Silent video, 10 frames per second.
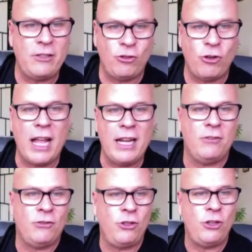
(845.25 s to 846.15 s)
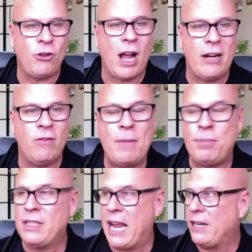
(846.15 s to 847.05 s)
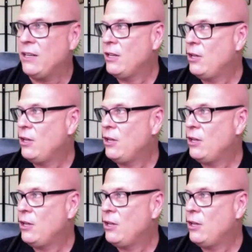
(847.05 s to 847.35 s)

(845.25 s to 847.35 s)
trying to replicate,